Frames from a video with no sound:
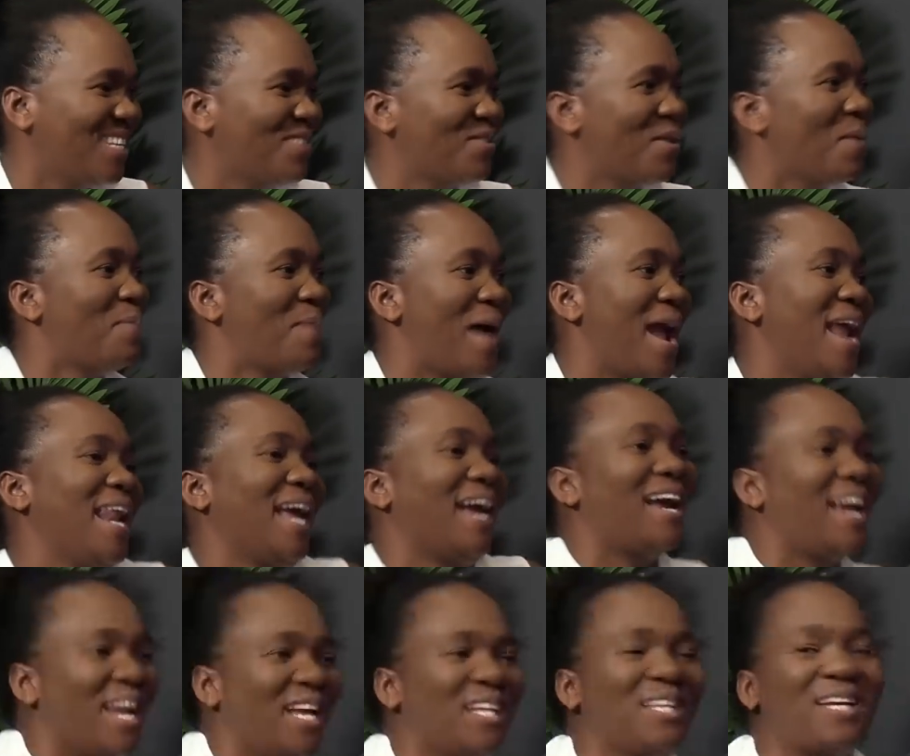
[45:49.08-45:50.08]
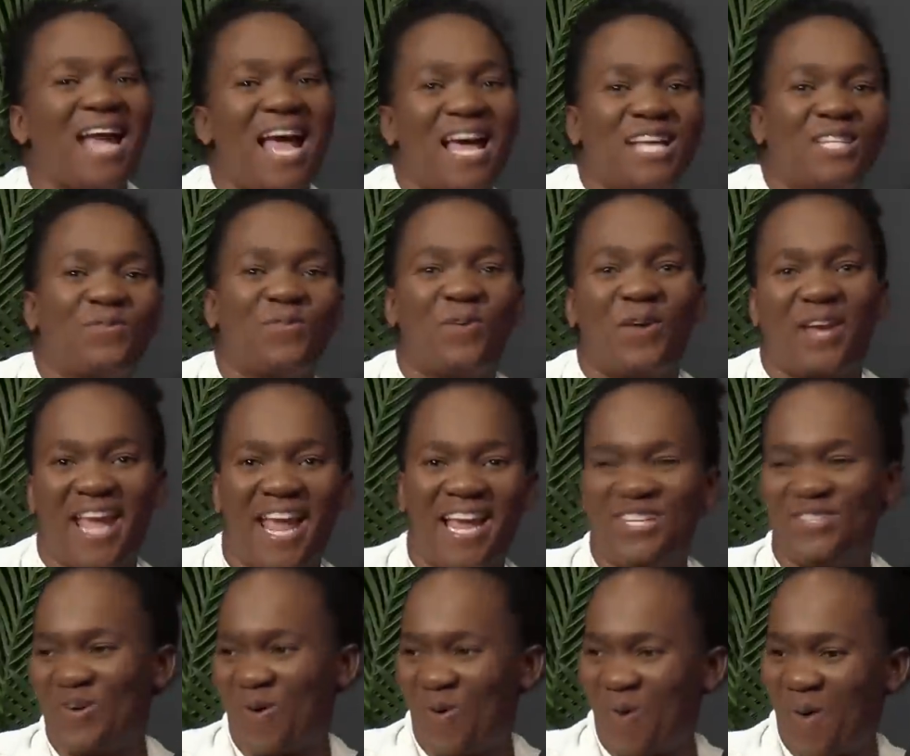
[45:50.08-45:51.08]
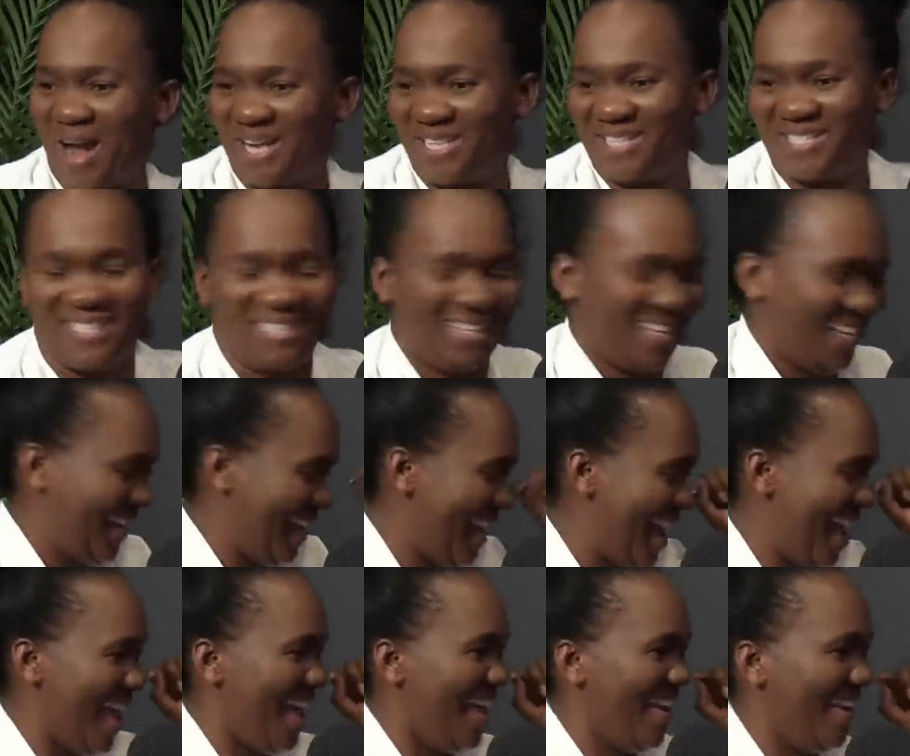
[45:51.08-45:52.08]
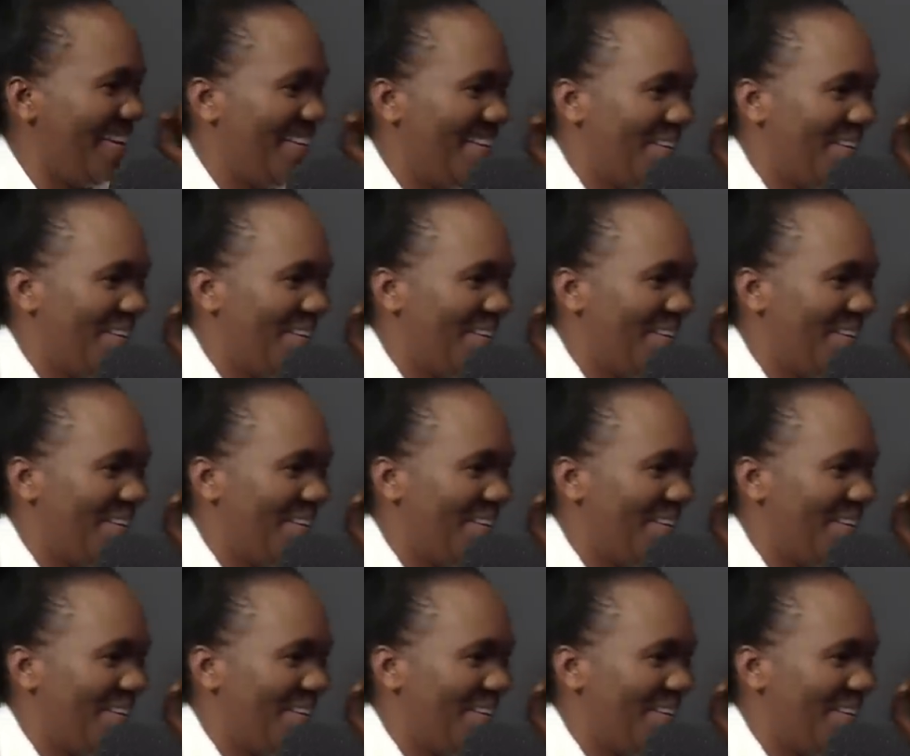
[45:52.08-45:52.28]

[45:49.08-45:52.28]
Did you buy, like, cars for cash or what? Eh?